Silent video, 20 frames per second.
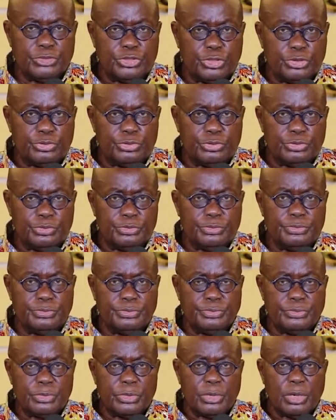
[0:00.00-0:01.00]
2.
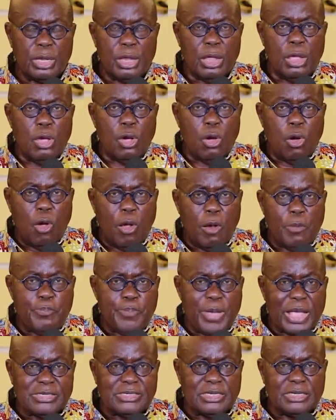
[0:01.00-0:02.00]
All
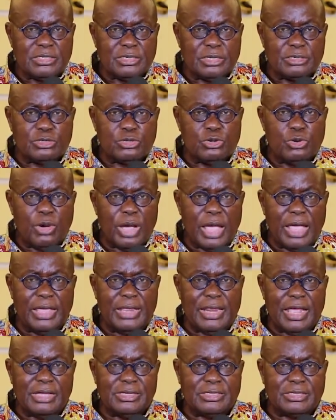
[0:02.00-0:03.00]
passengers who are
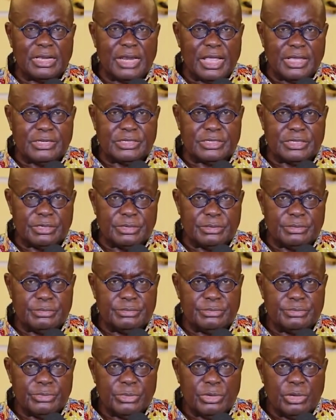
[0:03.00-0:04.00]
in isolation
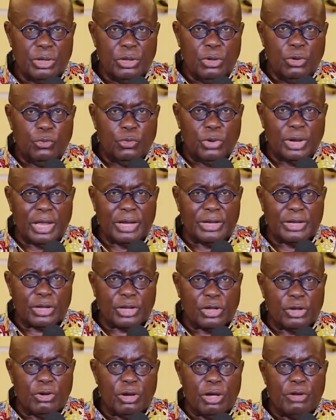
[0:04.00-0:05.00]
will
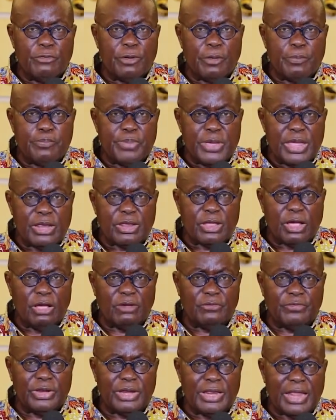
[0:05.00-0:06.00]
undergo a repeat
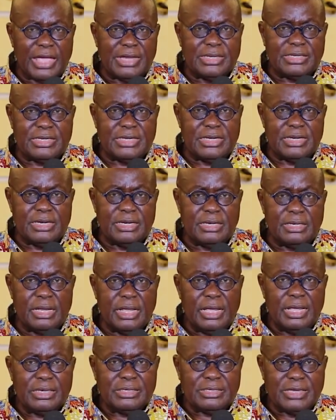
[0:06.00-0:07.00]
COVID-19
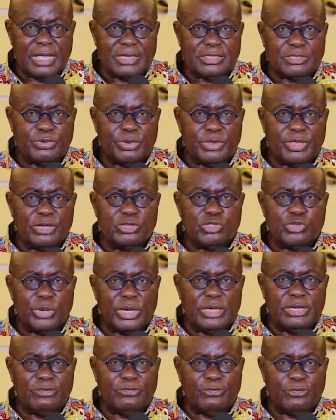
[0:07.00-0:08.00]
test within
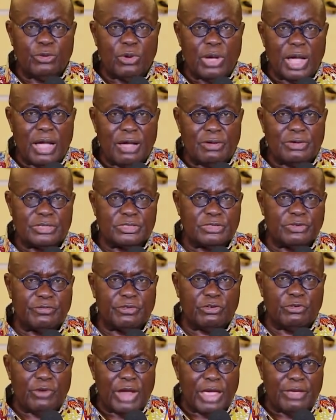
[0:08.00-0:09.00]
24 hours of
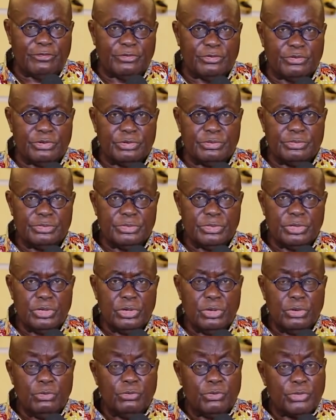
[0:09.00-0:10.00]
arrival,
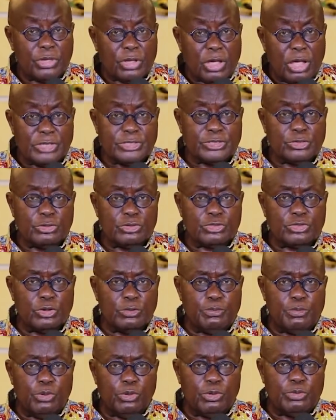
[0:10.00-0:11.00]
with a cost also
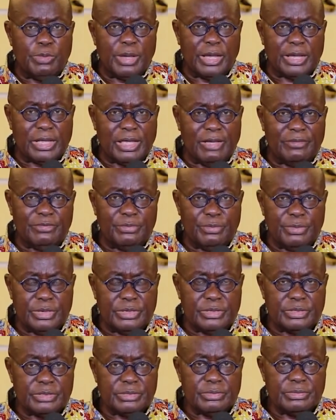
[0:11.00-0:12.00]
borne by
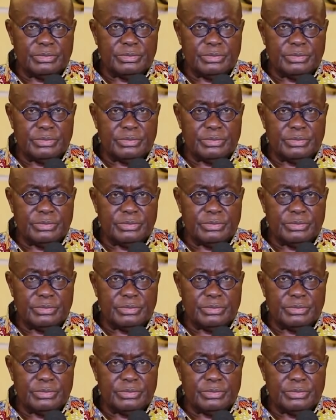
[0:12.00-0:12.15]
government.